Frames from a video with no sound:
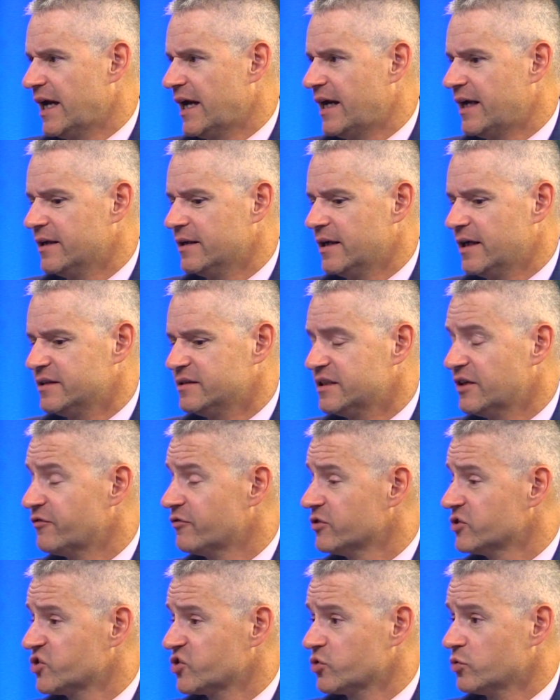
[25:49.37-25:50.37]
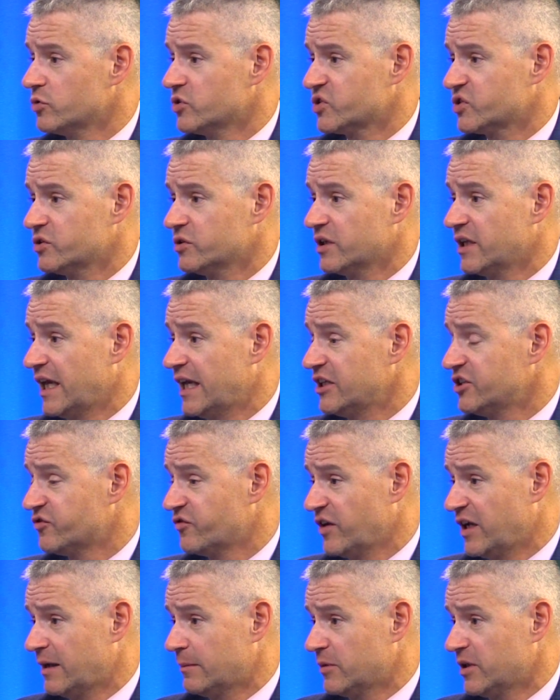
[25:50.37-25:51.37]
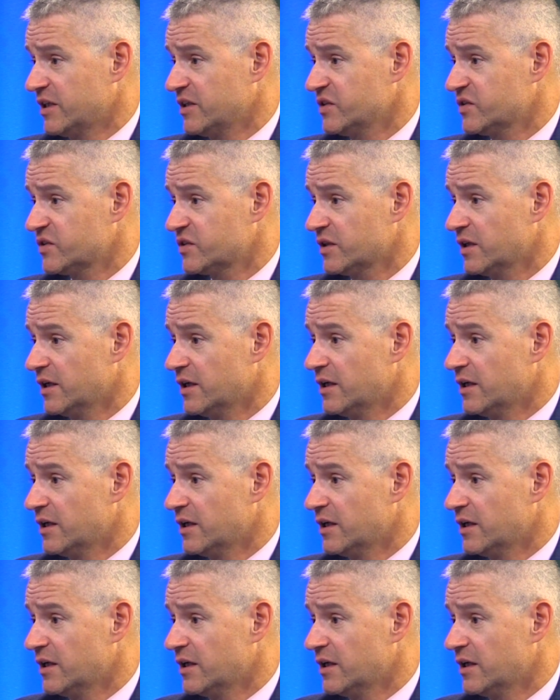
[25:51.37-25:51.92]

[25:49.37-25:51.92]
at, at different schools to engage families,